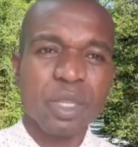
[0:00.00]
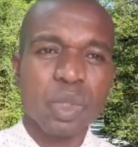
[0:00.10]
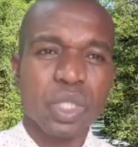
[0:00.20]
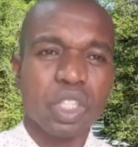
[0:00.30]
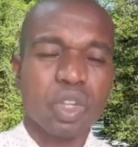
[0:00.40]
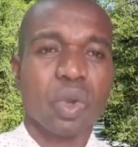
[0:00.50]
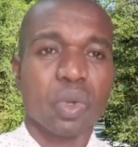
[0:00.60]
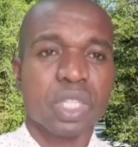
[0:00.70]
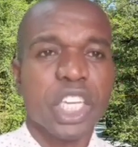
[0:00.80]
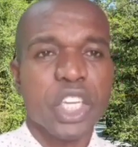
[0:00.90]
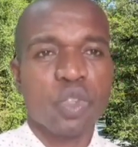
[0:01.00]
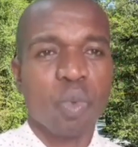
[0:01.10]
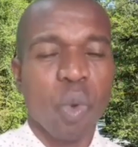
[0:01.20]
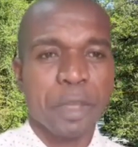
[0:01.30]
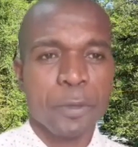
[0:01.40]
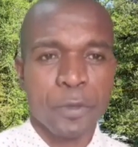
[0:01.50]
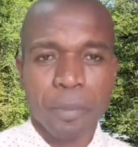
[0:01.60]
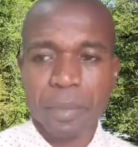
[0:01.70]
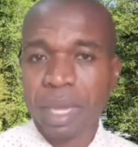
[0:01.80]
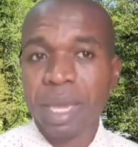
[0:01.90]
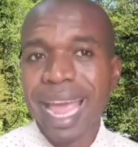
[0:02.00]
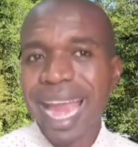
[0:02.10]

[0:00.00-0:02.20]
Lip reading: use this cross, it's working for me.